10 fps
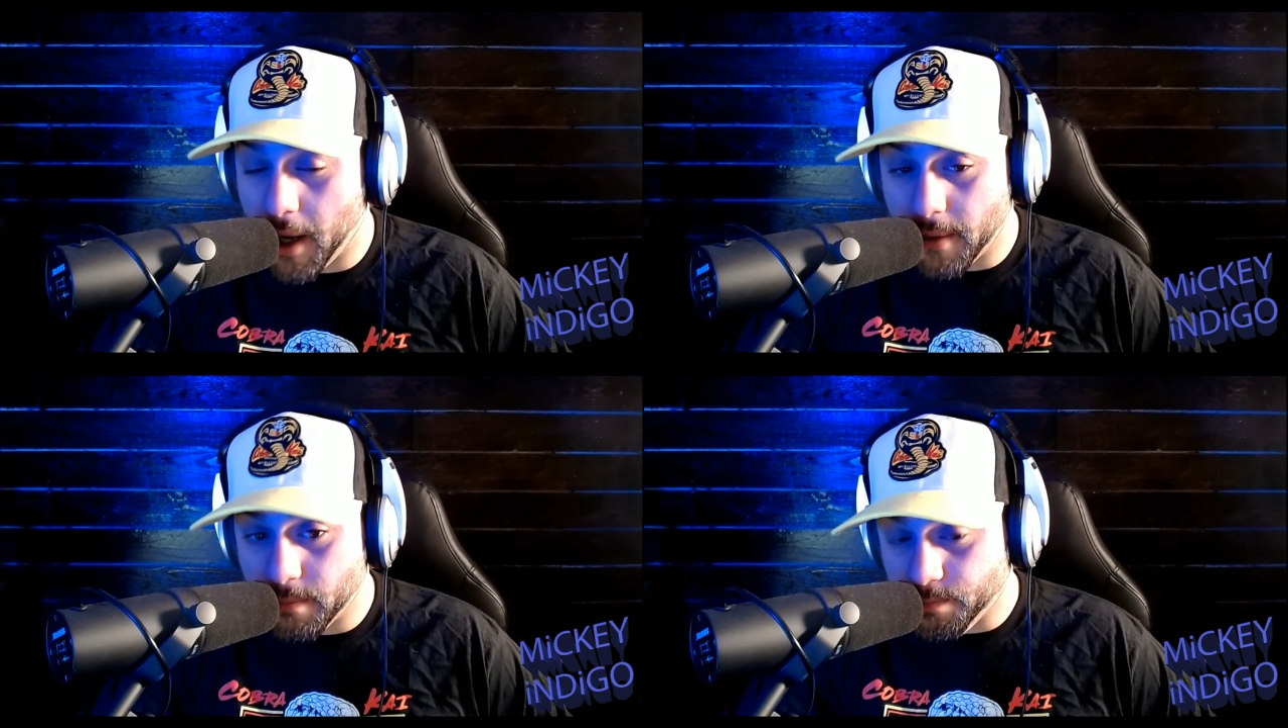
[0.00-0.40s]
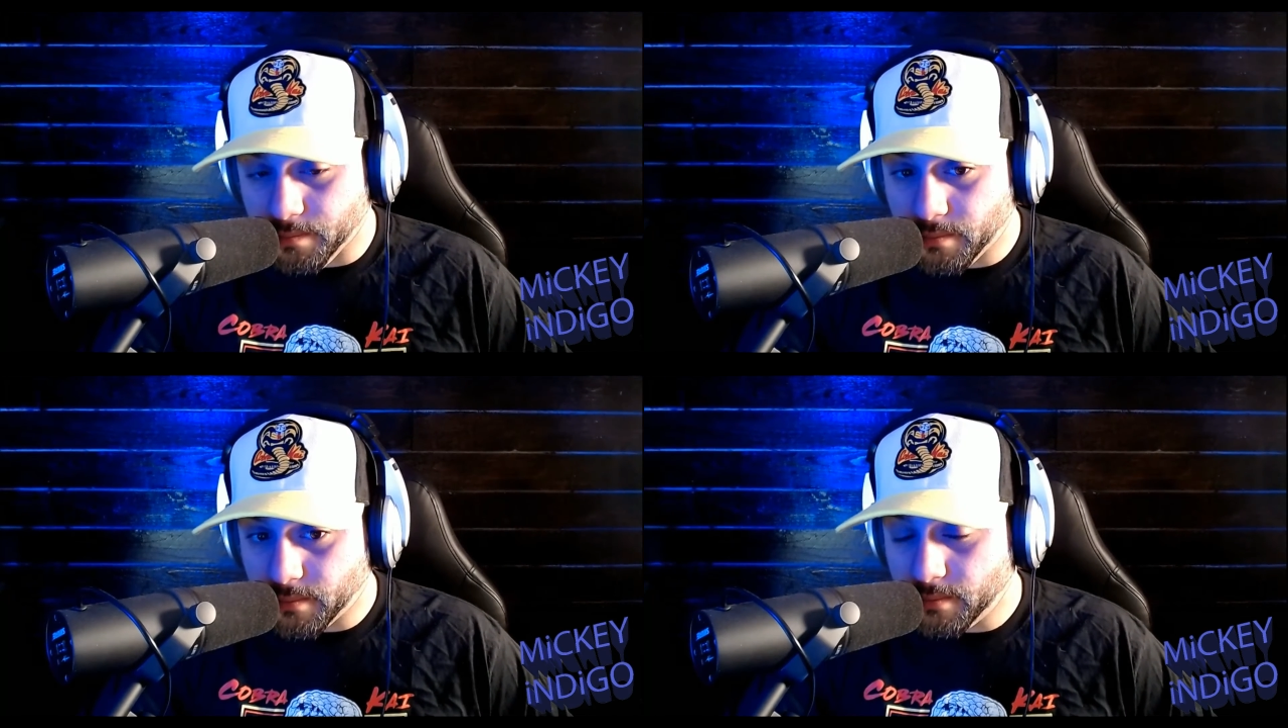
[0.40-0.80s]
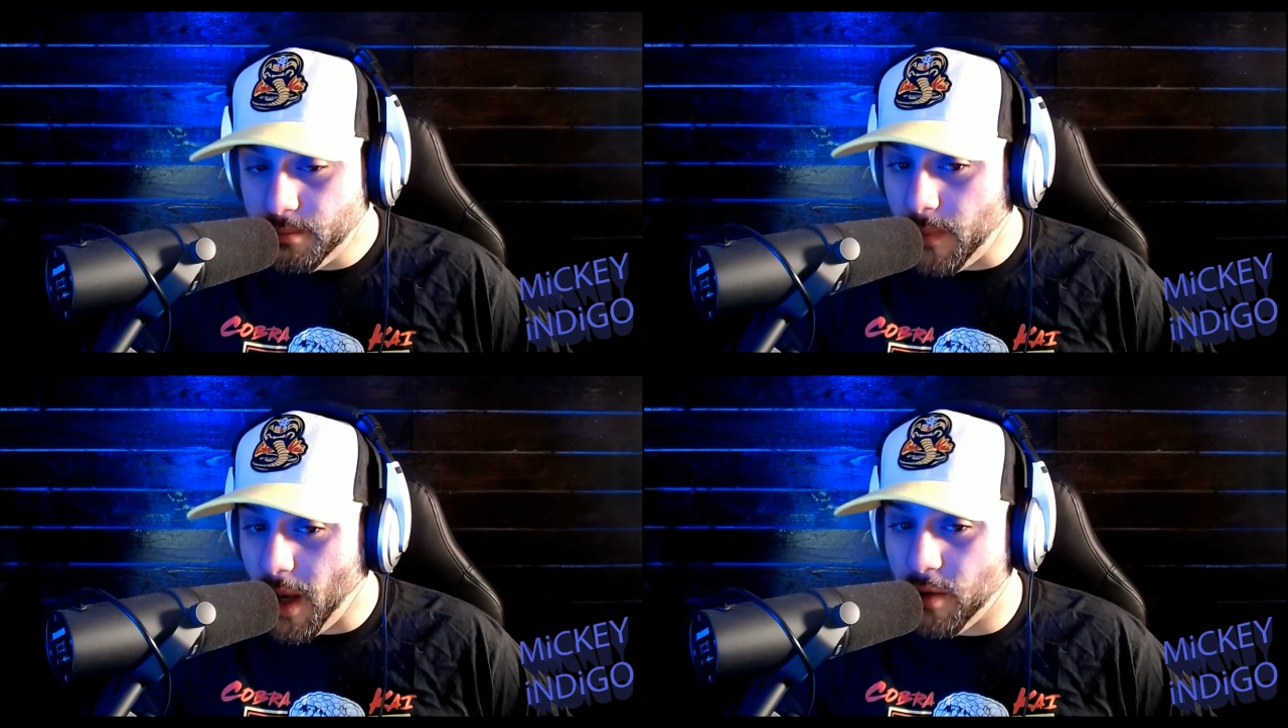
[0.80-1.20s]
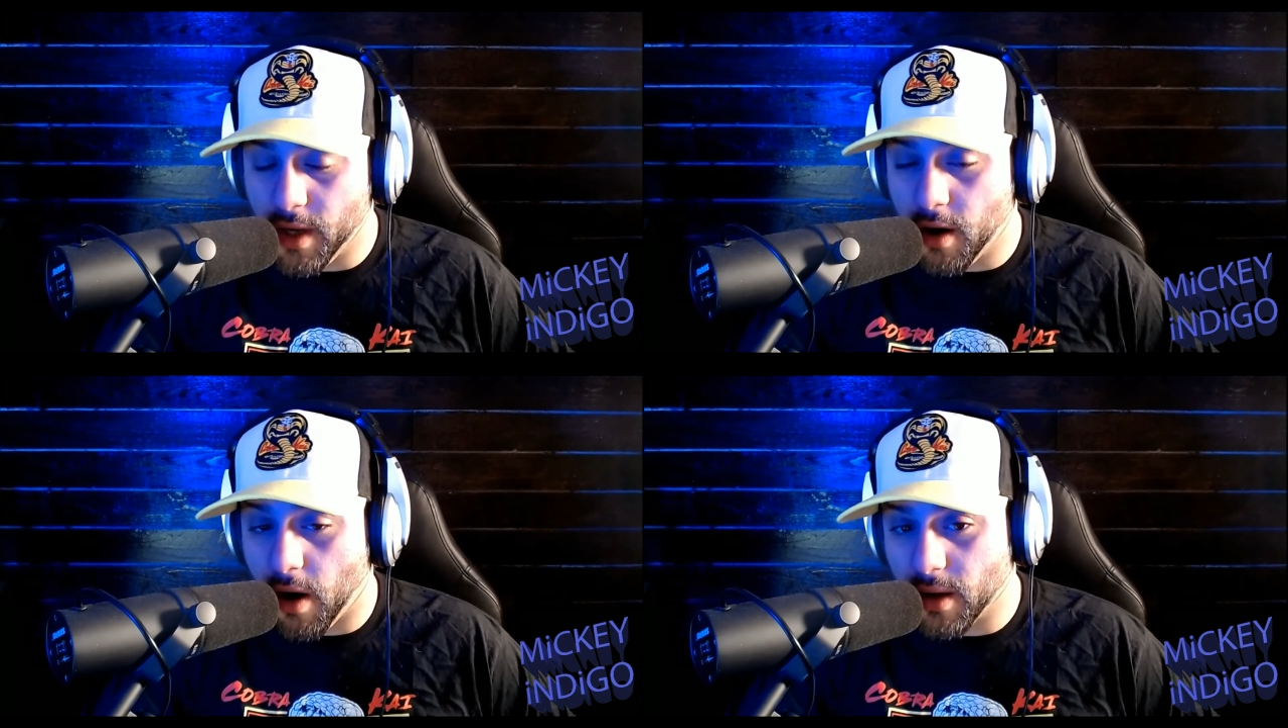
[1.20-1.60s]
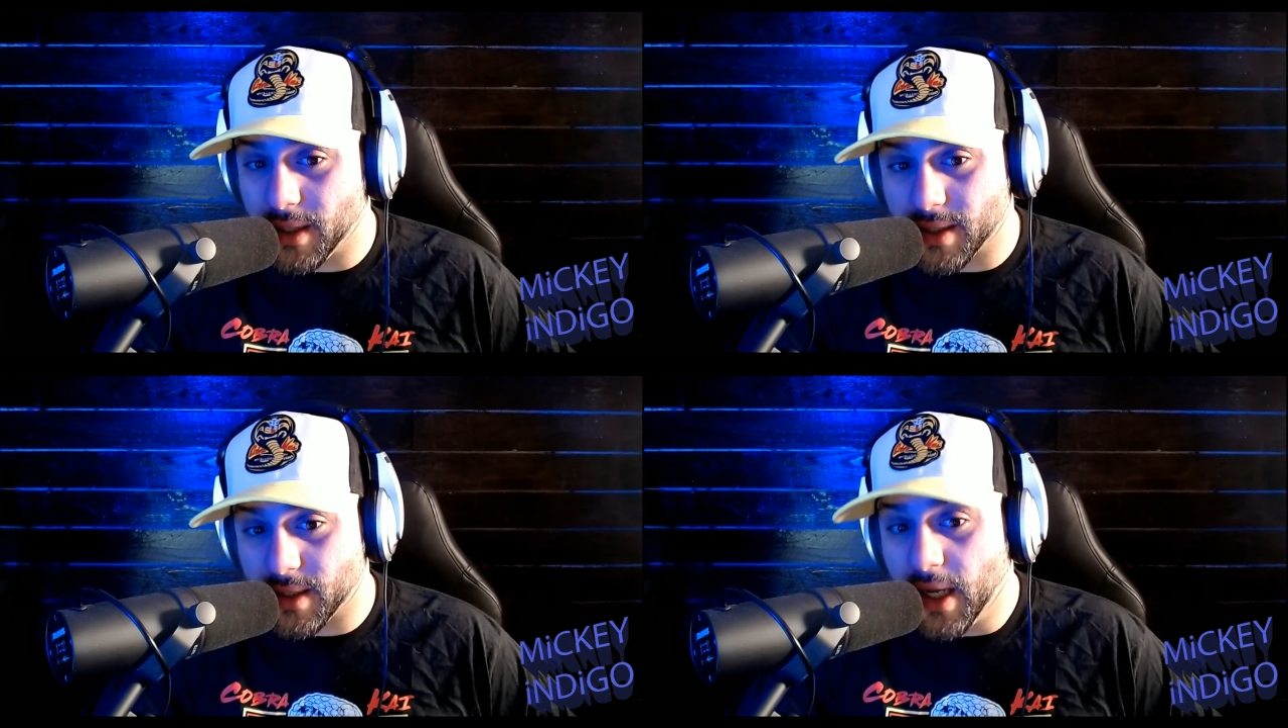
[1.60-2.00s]
But
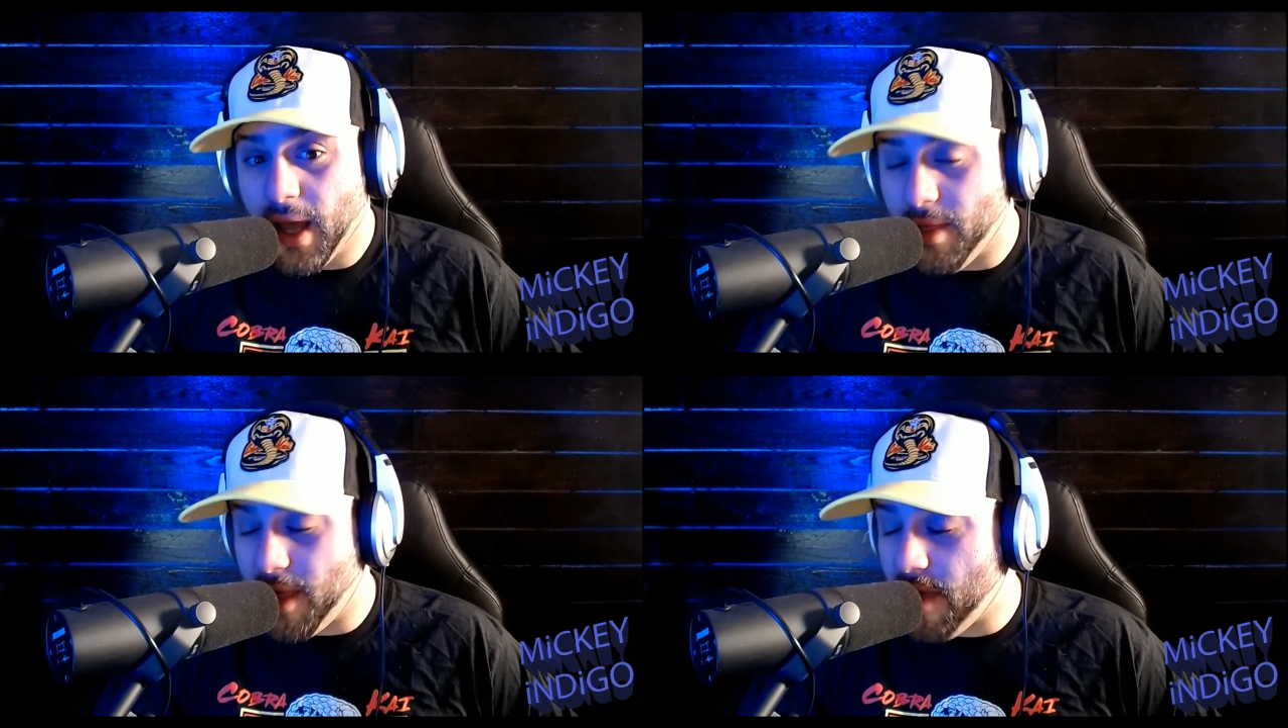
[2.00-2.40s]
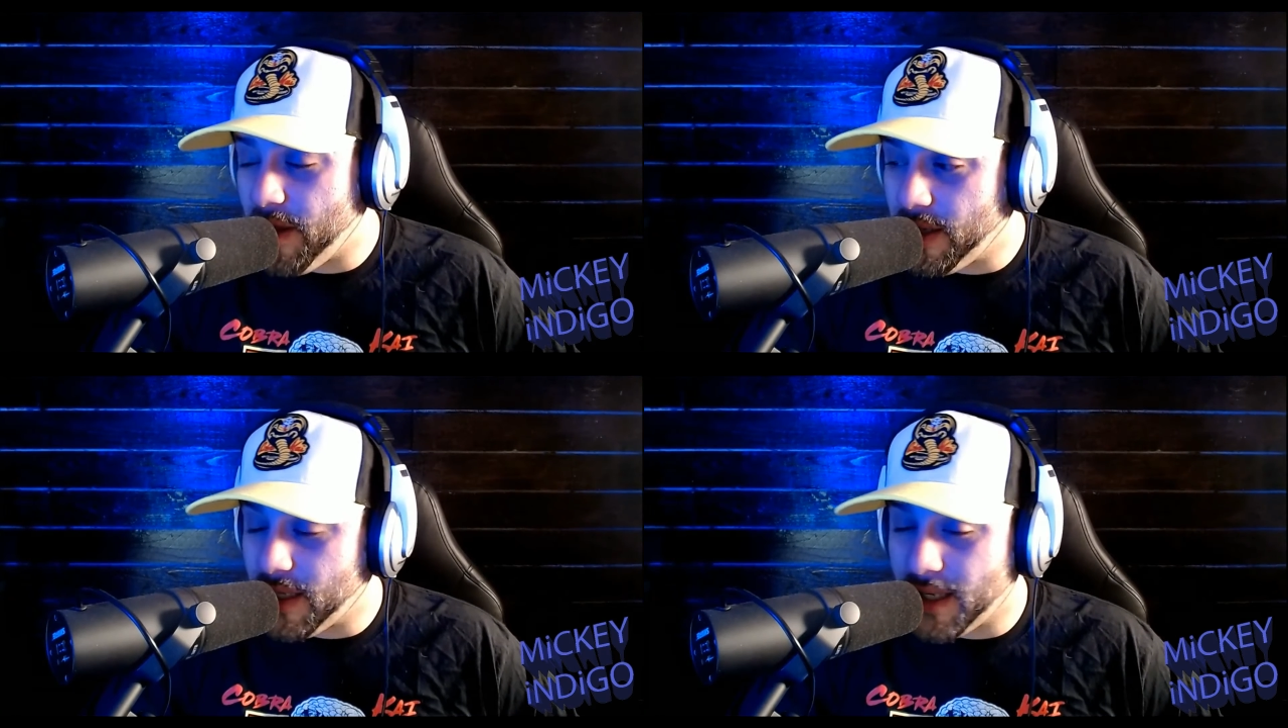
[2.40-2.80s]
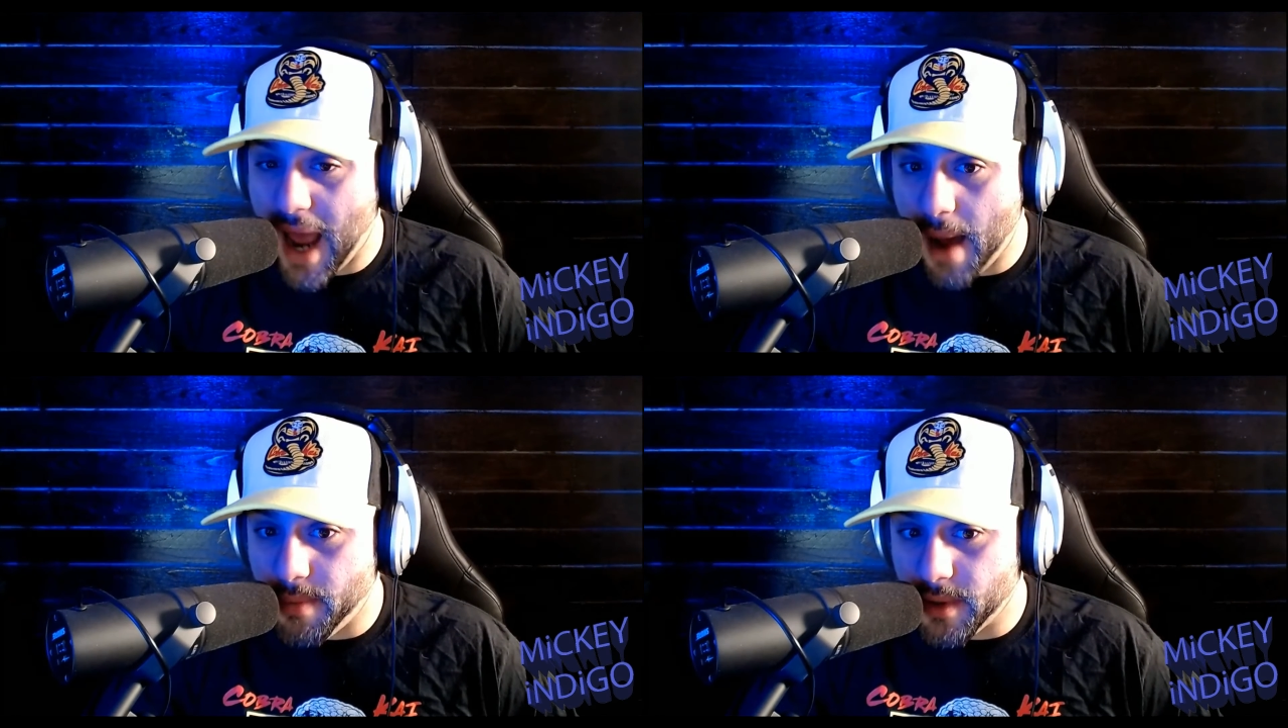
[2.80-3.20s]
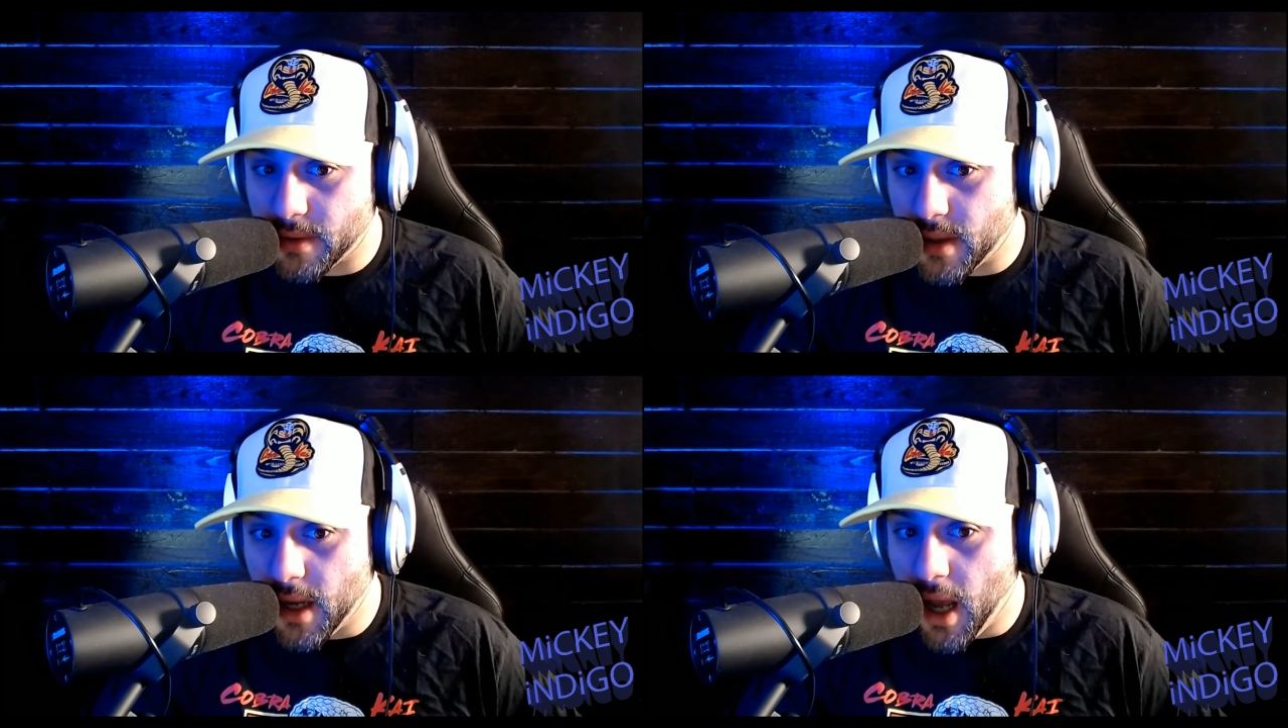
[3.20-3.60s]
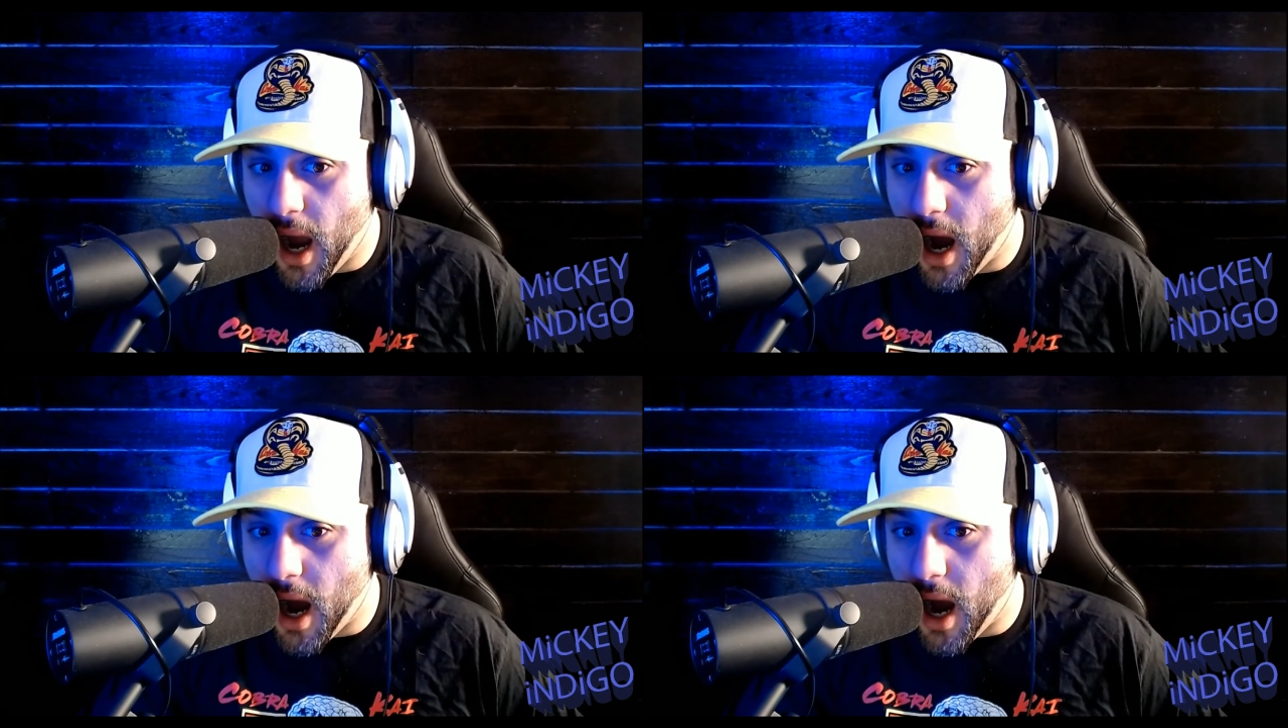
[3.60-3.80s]
regardless, that thing did happen.